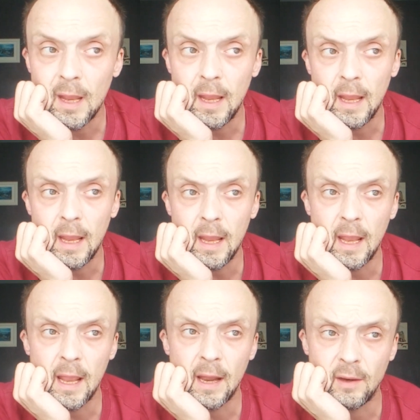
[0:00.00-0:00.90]
He,
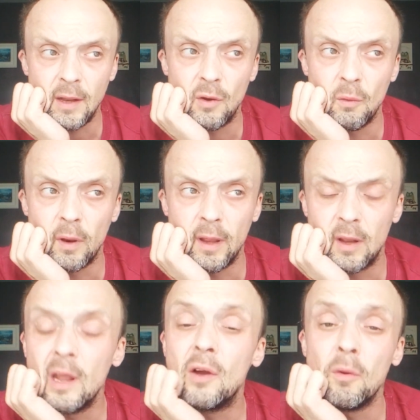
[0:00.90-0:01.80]
he had he got one
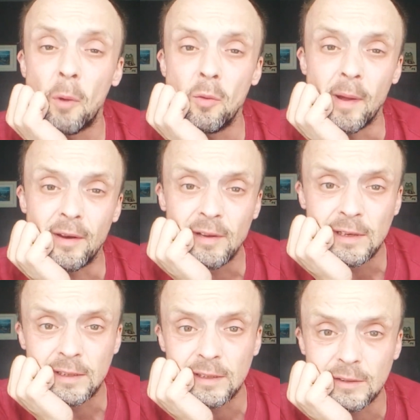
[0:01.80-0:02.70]
he got a moped
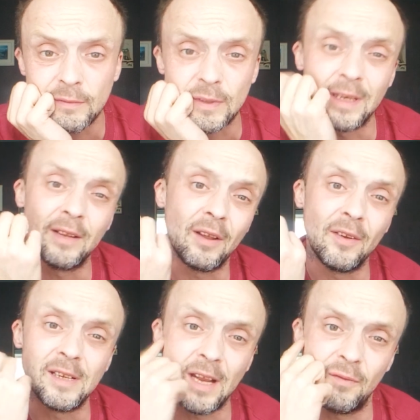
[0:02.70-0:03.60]
because obviously he'd
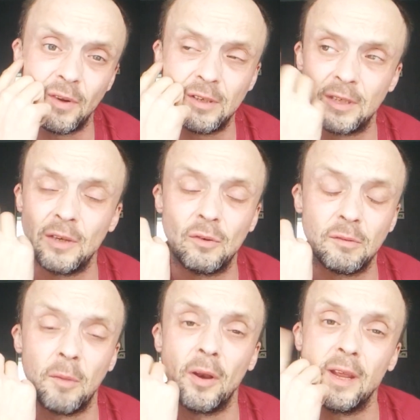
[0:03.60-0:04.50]
done his adverts, so he
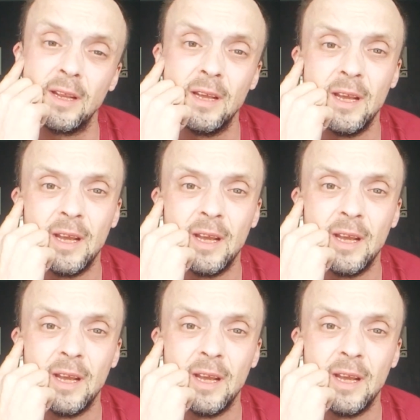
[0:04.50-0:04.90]
got money,